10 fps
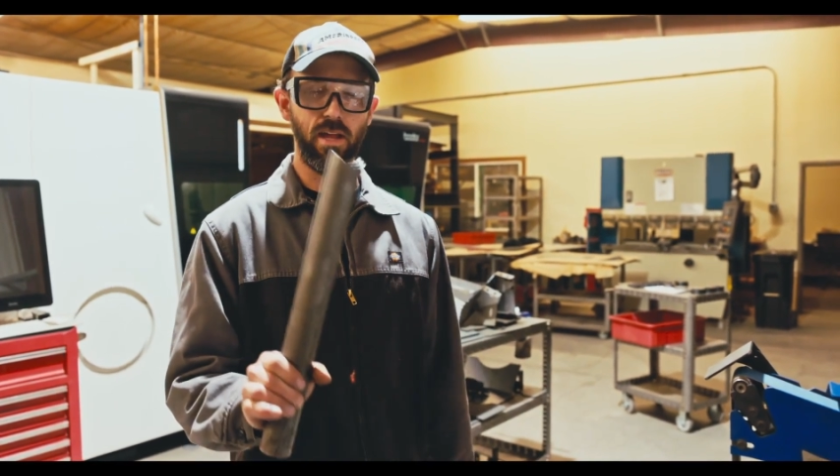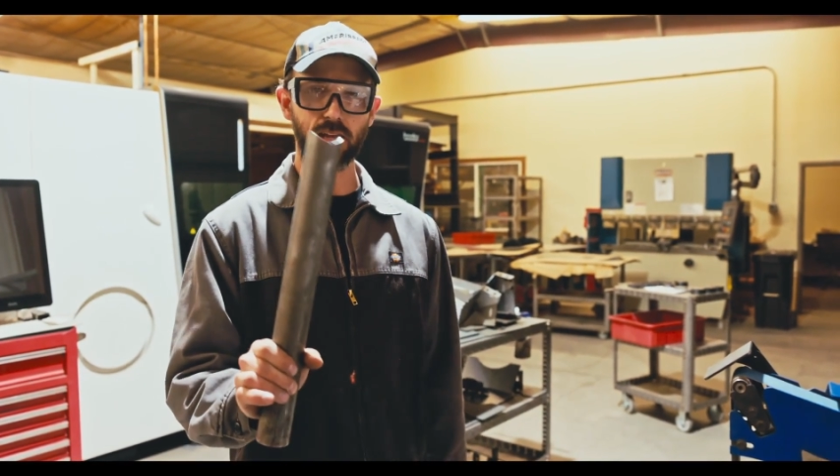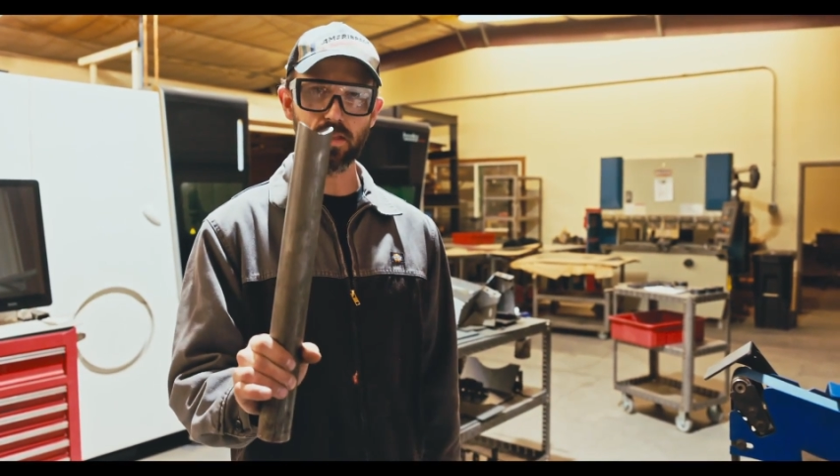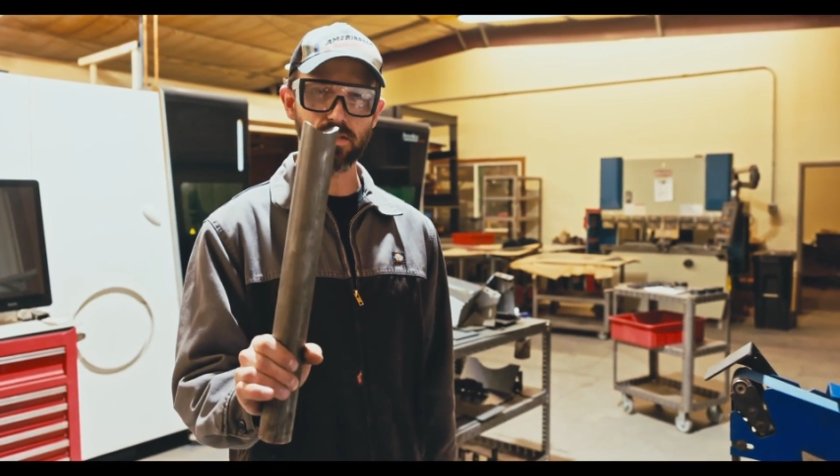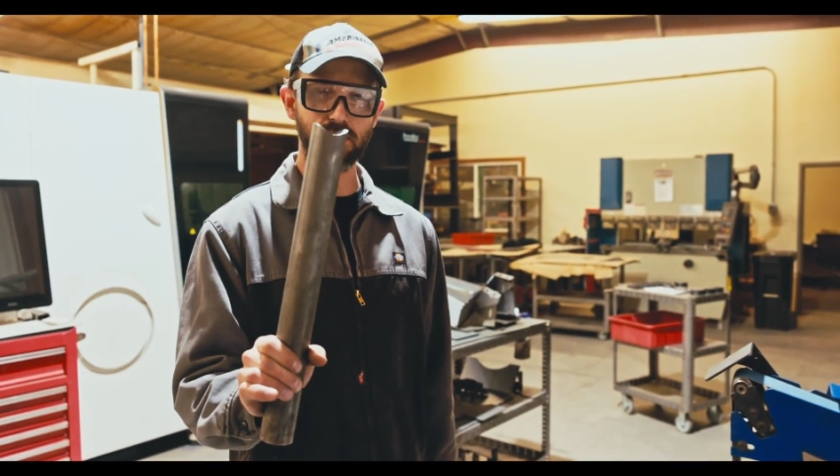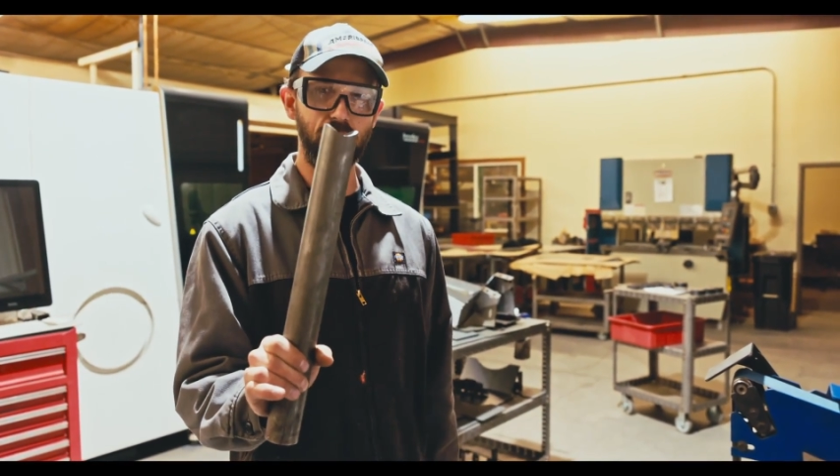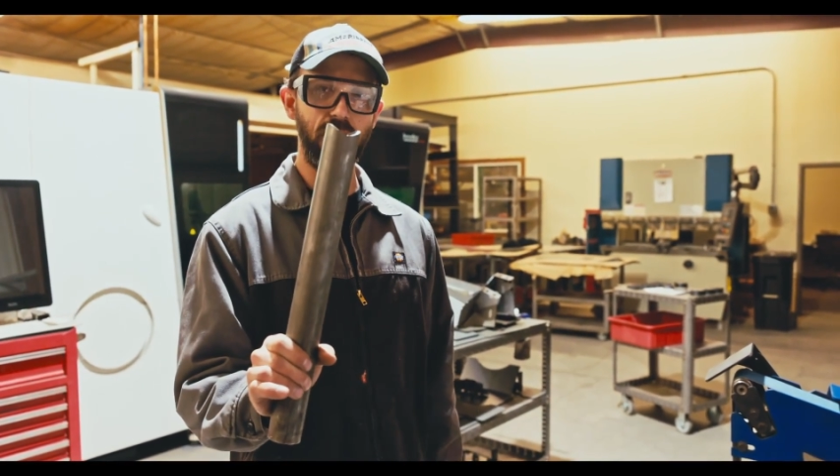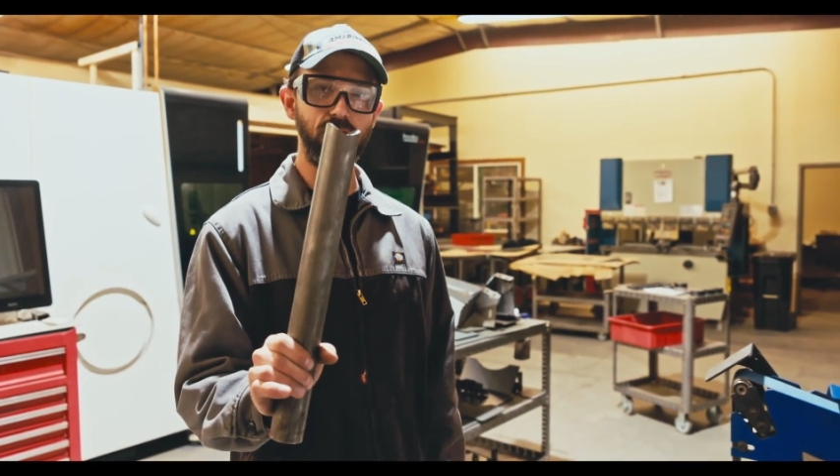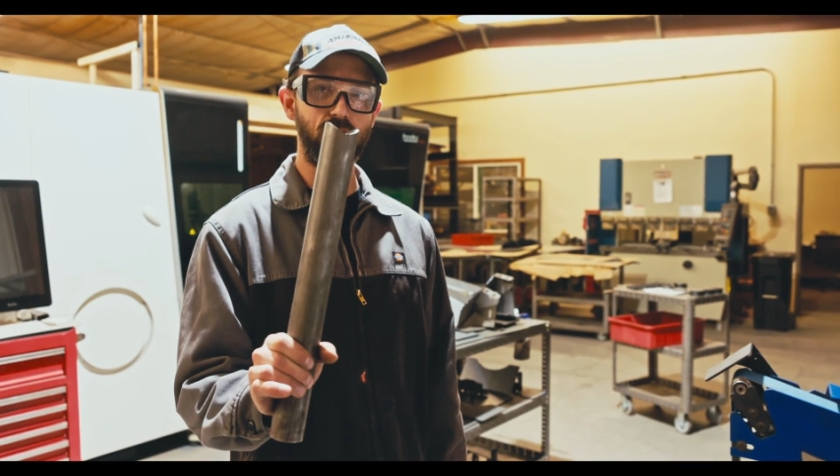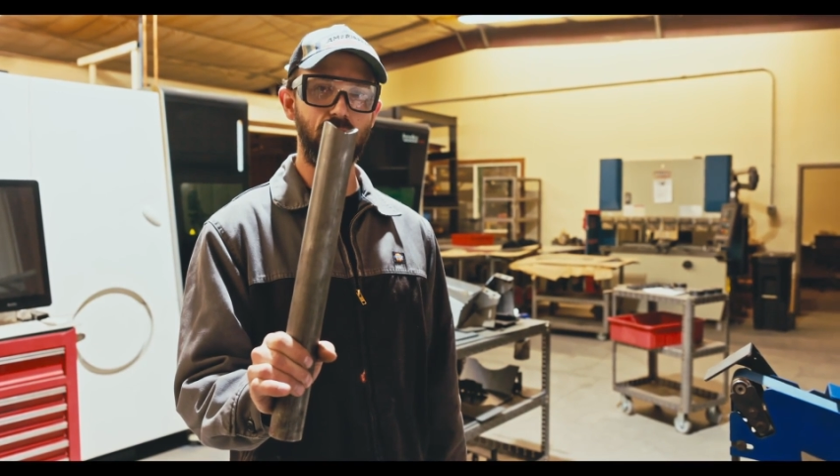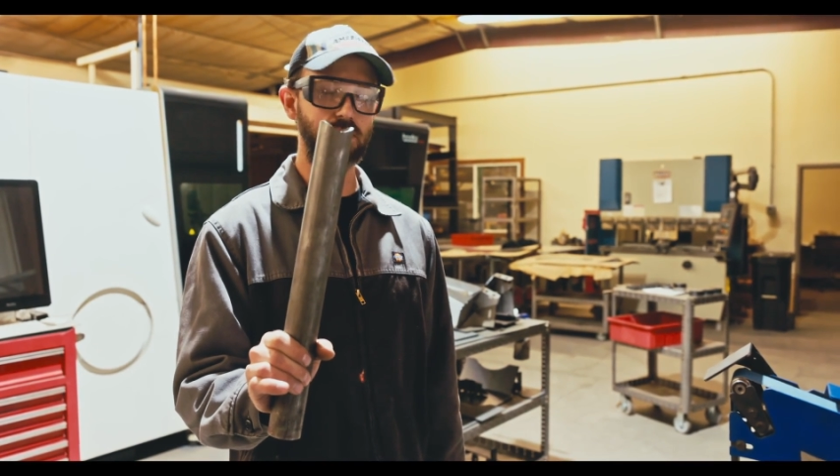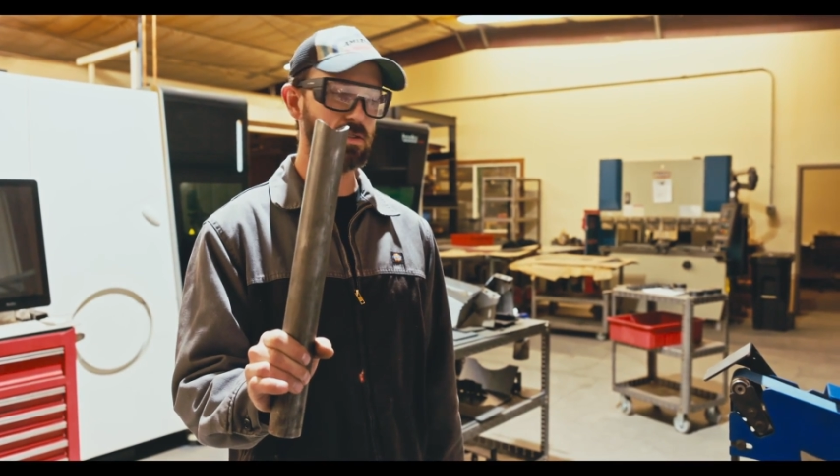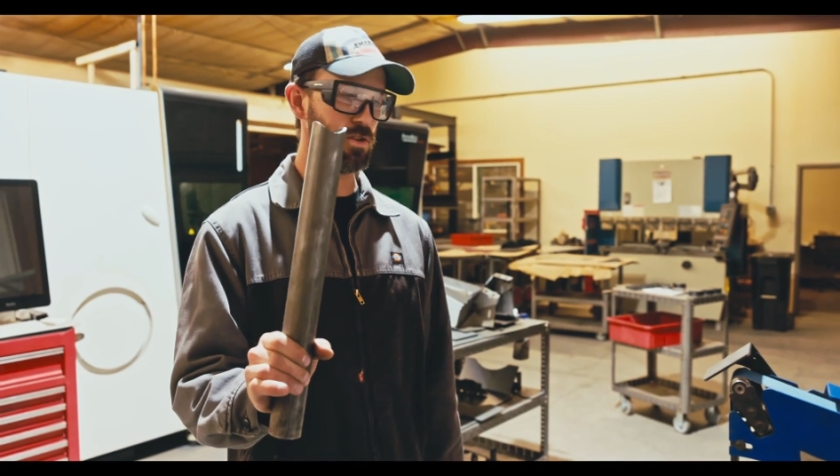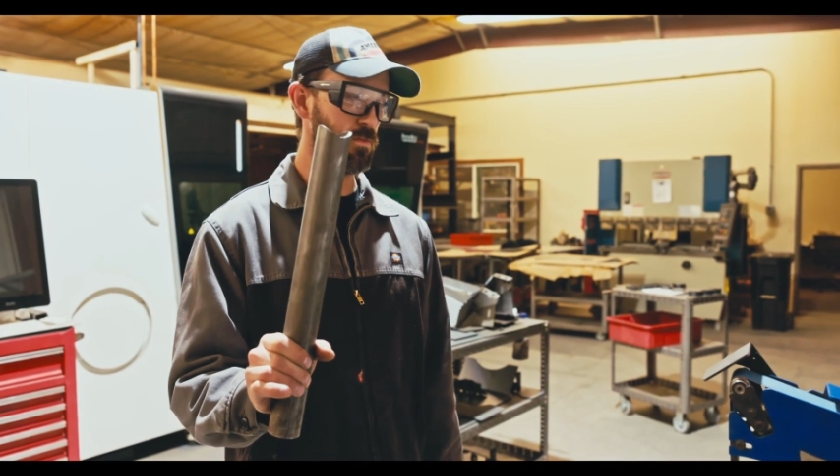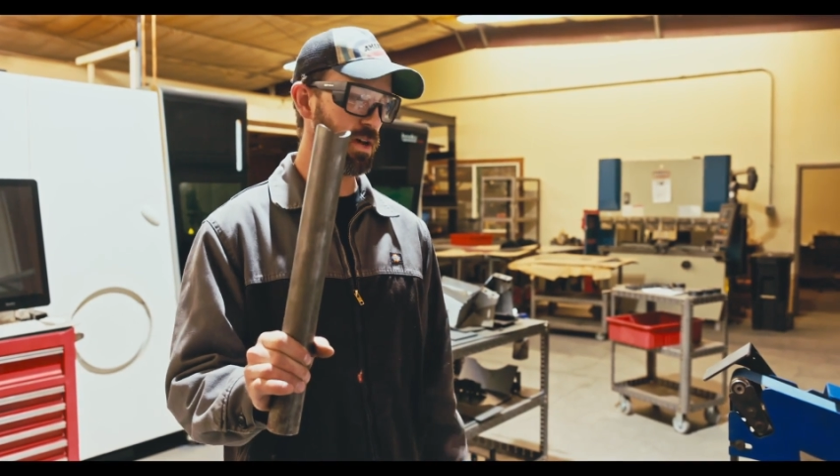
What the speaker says: like this is a laser cut tube,